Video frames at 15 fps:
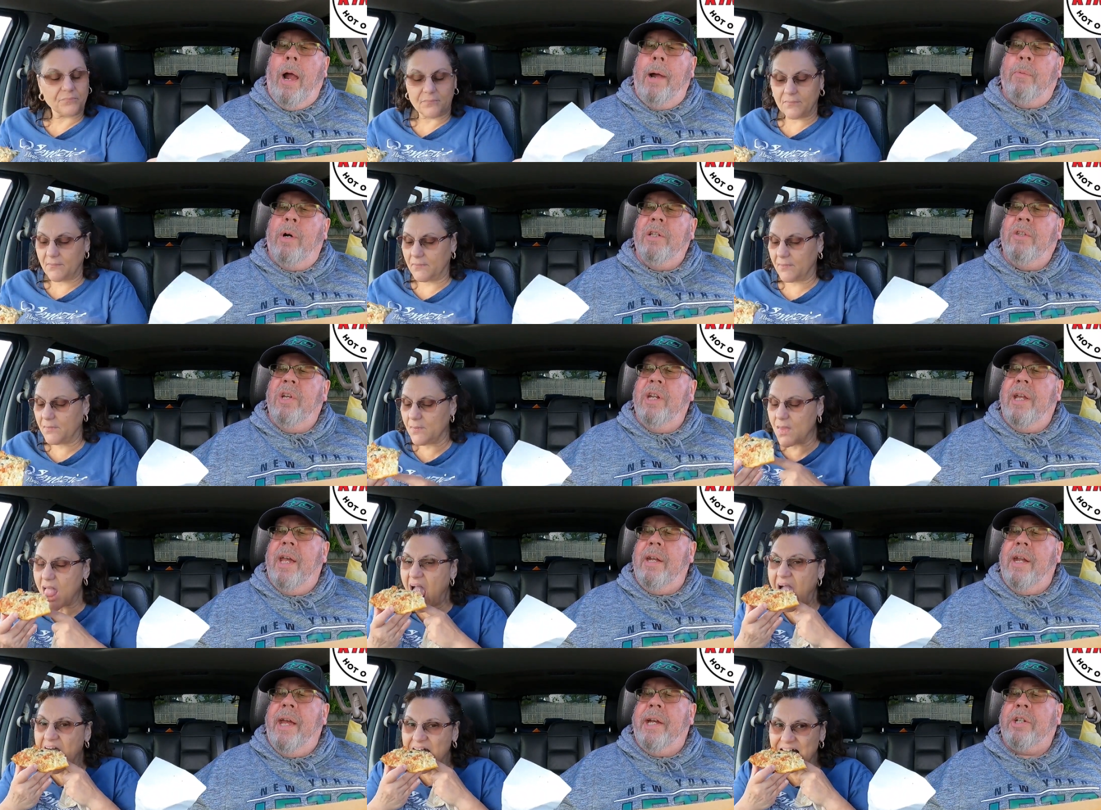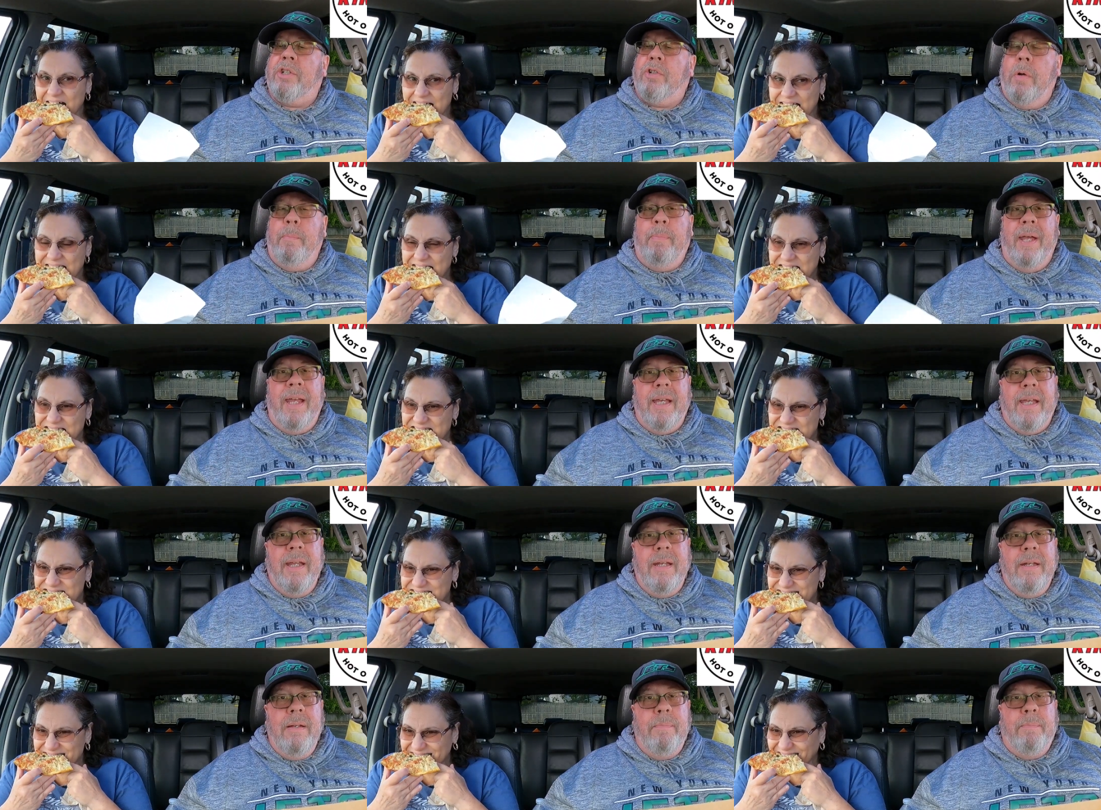Speaker 1: I wanted to get extra
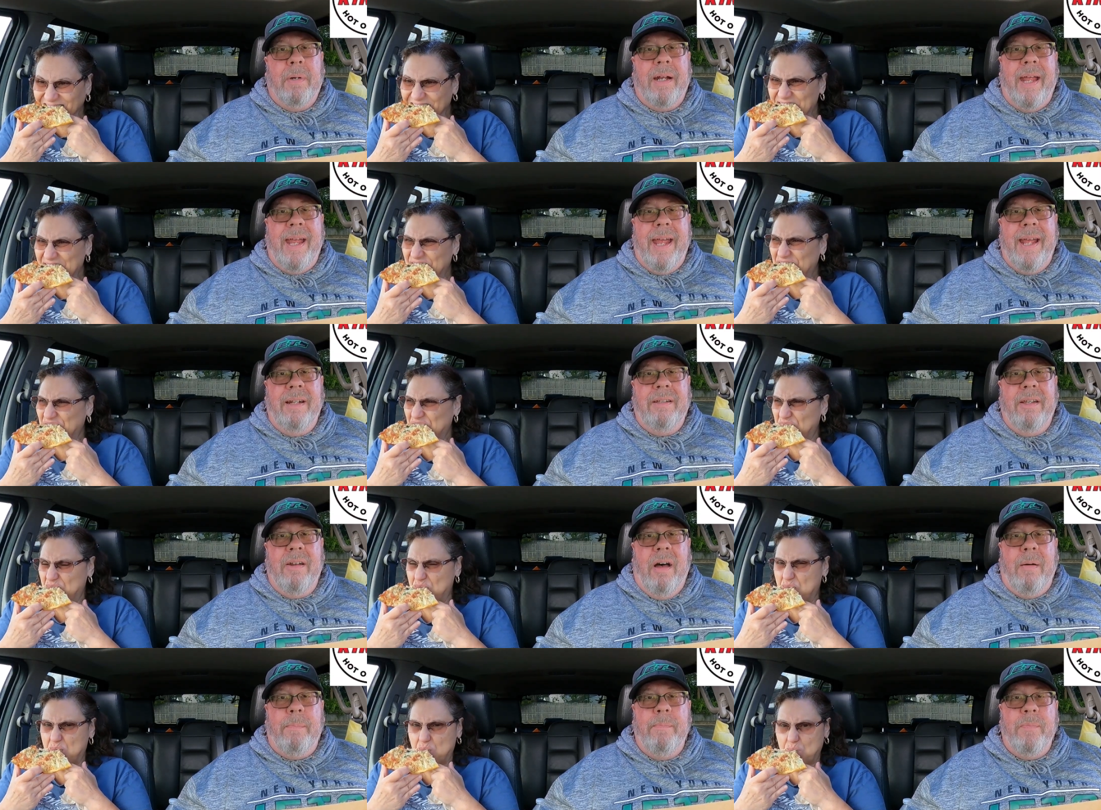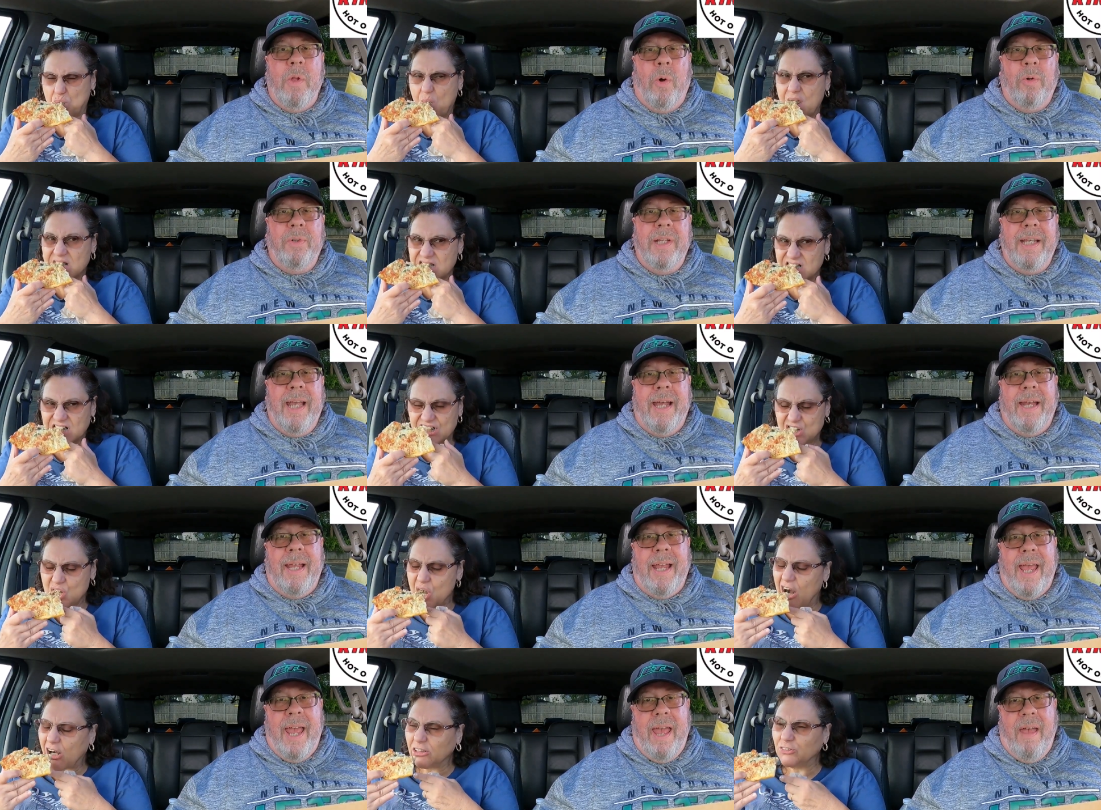bacon, but I ended up only
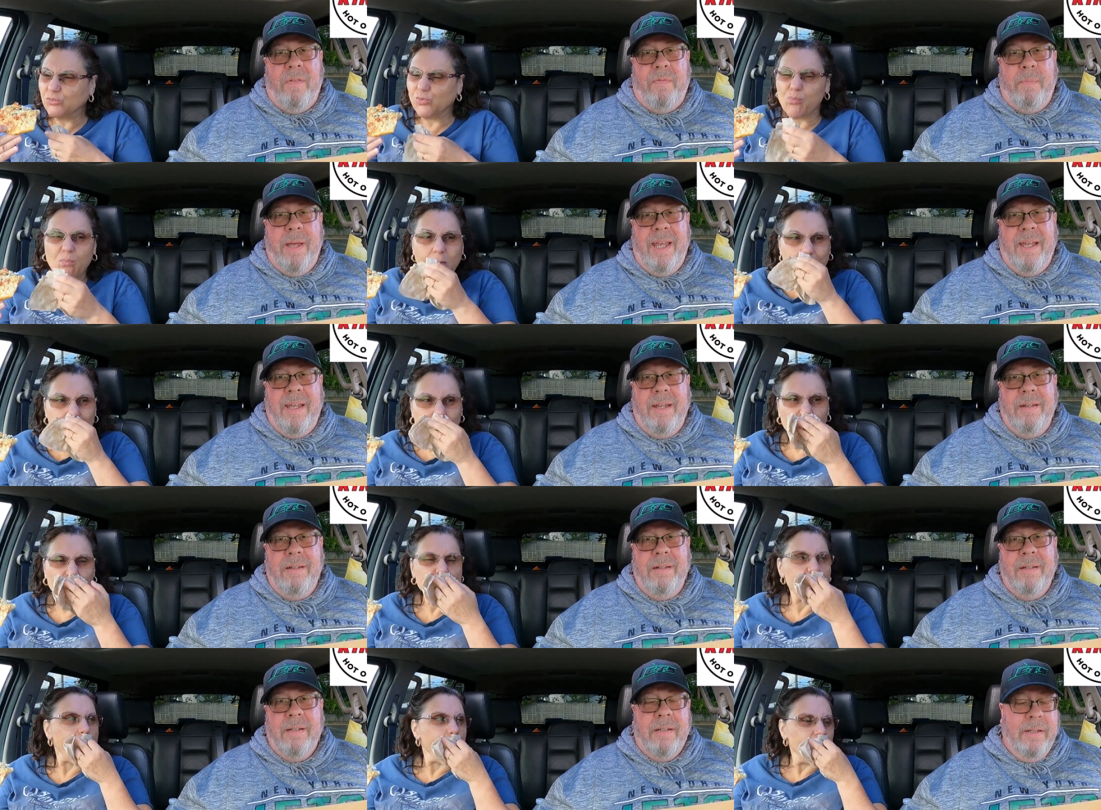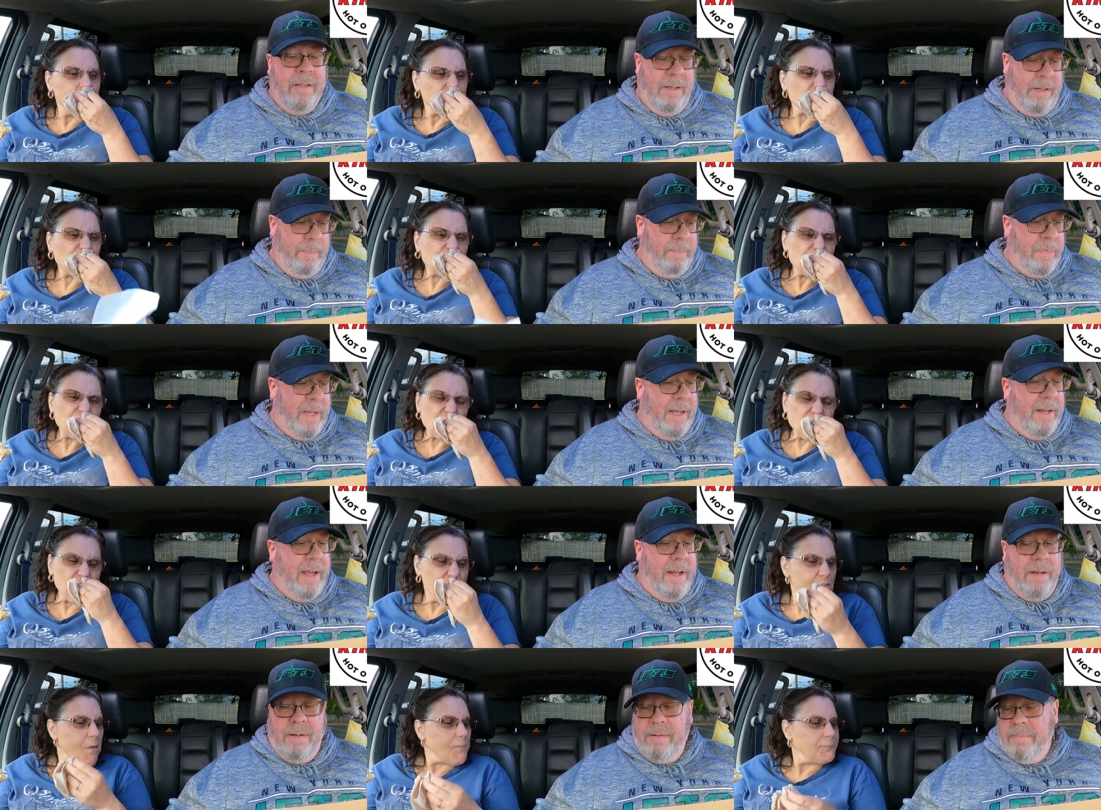getting half bacon, and
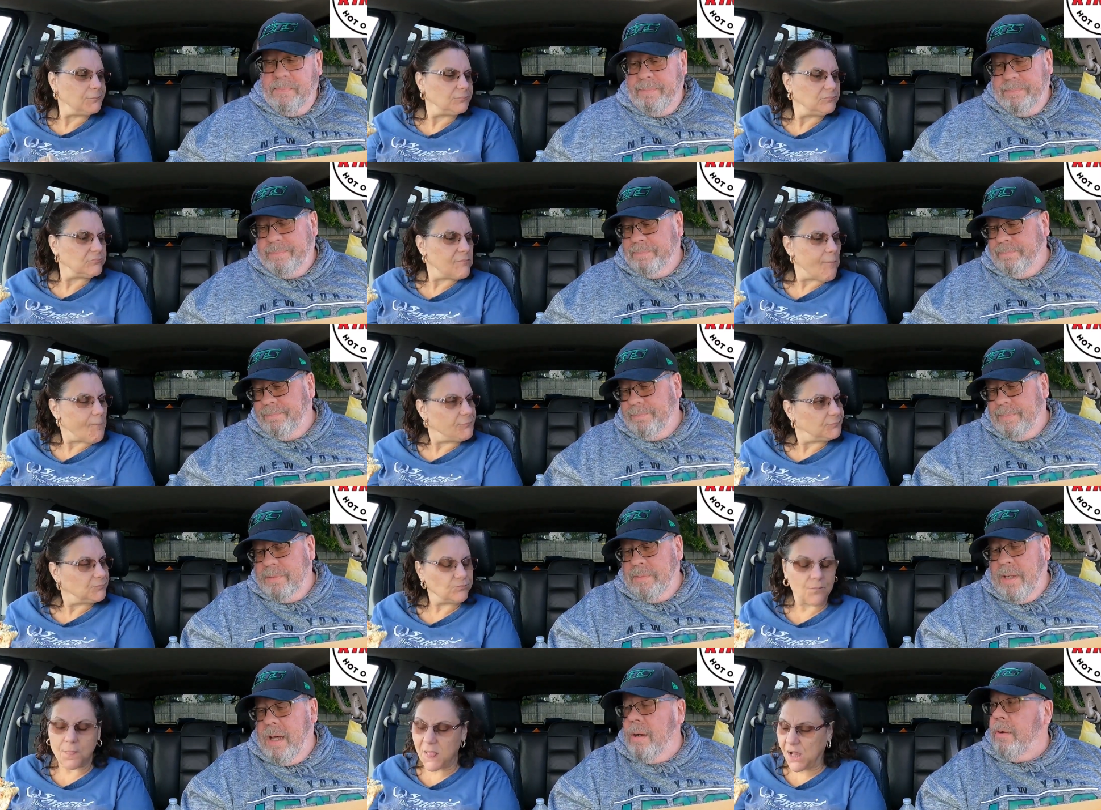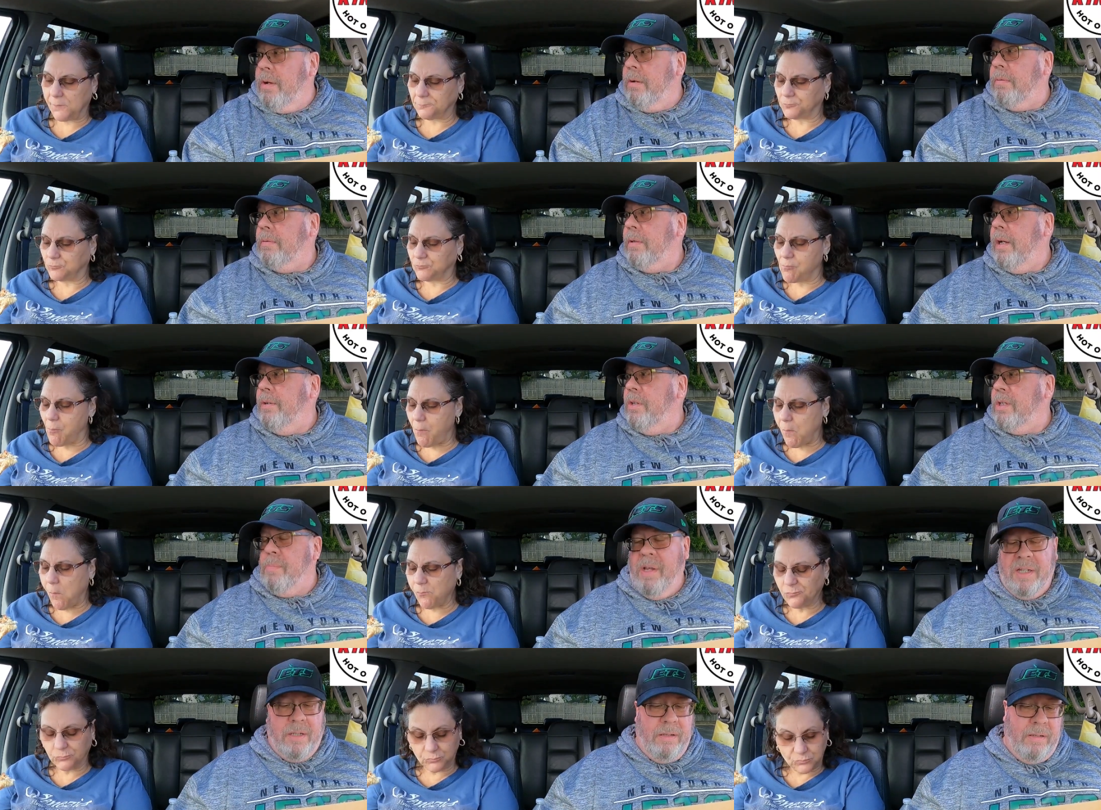then I don't know, I
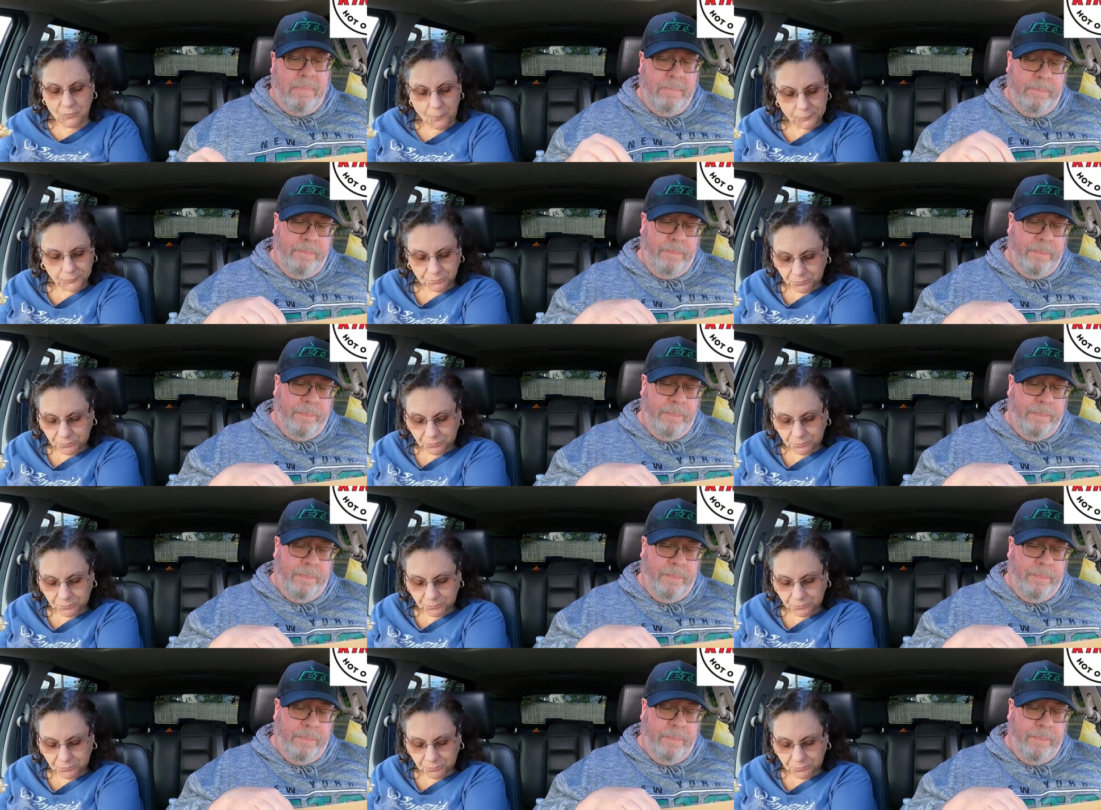just messed up.